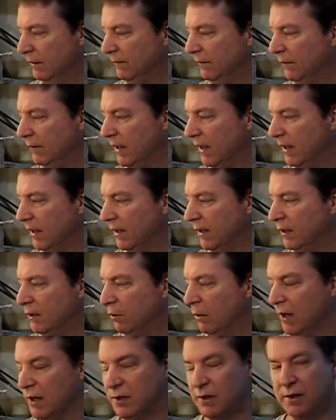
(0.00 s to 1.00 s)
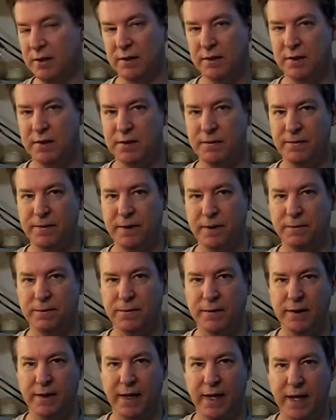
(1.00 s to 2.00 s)
If you've got any questions, feel
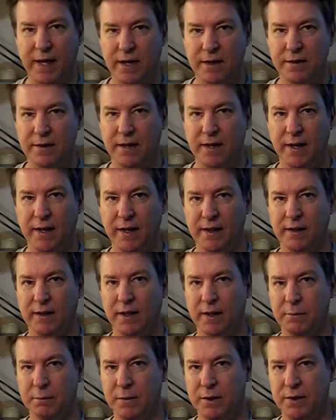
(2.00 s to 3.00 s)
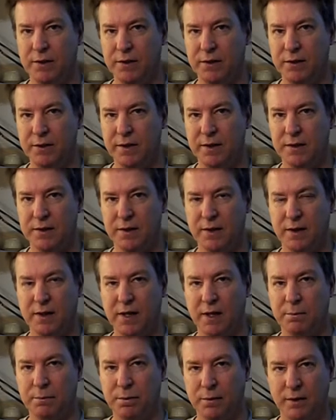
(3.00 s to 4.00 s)
free to ask that. I'm going to do this in a
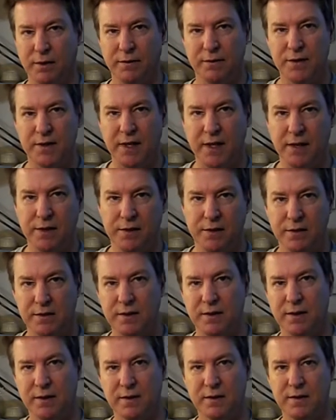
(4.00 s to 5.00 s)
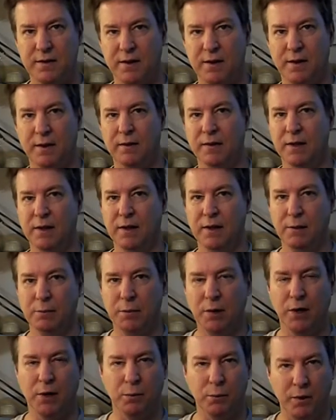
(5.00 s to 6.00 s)
couple of stages, this
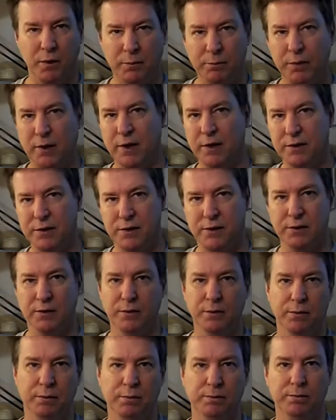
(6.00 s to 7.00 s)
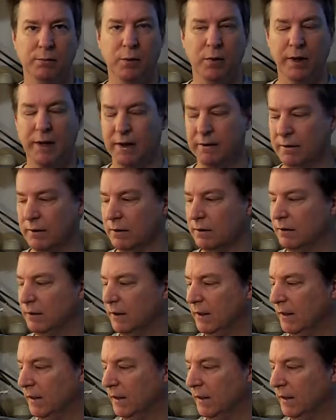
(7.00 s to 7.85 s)
part 1, part 2, whatever.